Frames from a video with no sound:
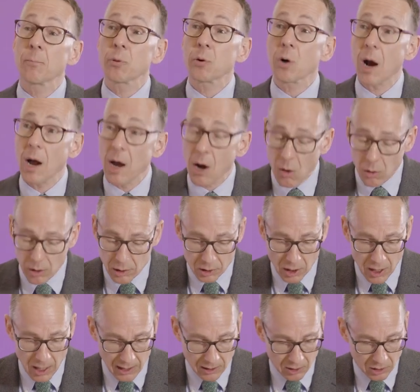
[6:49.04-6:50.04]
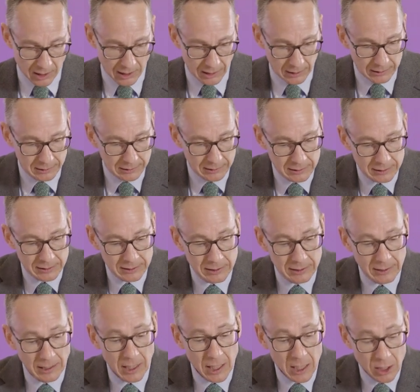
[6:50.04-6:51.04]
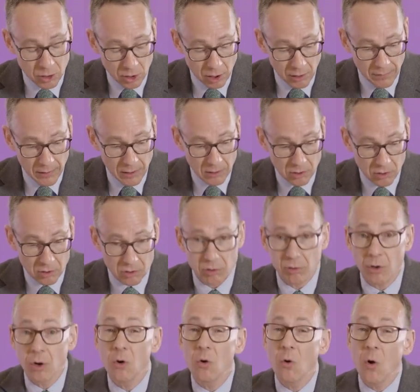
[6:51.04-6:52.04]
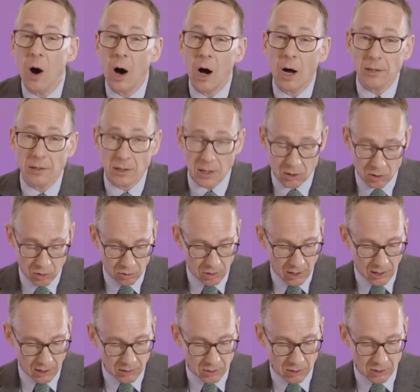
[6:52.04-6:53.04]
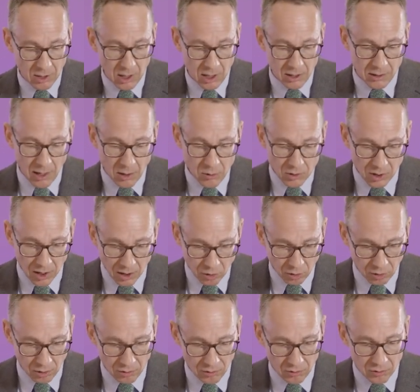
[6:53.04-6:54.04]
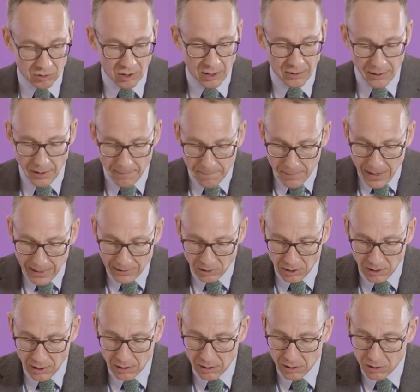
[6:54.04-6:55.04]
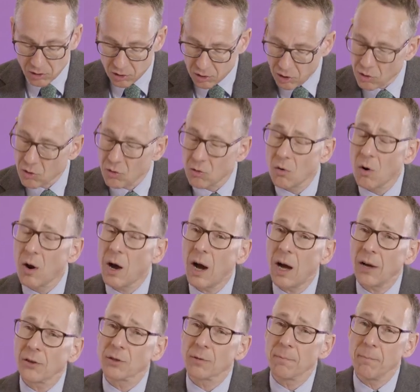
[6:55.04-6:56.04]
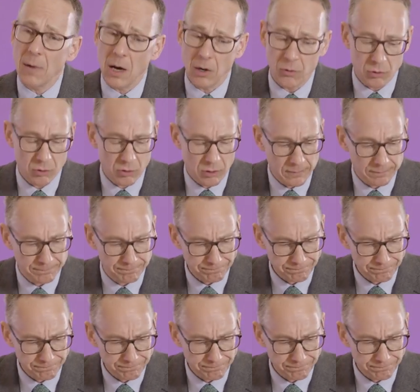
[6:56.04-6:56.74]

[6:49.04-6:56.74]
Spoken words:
prioritizing each of us through our districts, those issues that matter to us most.